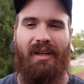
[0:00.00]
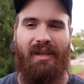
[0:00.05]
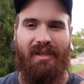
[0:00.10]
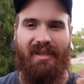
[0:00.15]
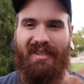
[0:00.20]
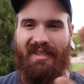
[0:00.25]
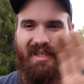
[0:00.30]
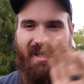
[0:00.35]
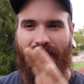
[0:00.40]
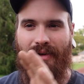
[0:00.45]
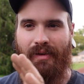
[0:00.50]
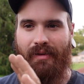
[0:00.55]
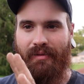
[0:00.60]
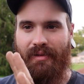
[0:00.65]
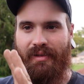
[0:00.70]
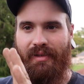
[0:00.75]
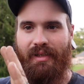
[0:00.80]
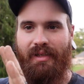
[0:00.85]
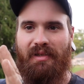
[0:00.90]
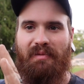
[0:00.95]
You see how
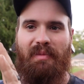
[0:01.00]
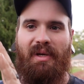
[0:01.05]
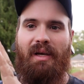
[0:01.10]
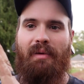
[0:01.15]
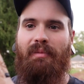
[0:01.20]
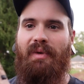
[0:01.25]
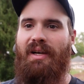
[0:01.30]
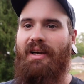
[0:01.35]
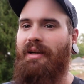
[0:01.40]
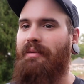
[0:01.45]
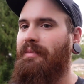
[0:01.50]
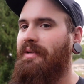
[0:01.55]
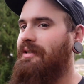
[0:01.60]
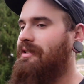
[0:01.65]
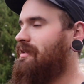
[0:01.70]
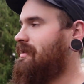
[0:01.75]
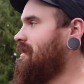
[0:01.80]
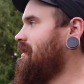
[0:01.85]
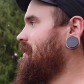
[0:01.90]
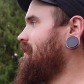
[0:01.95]
everything back behind me
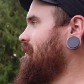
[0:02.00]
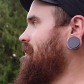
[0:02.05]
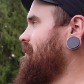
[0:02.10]
just kind of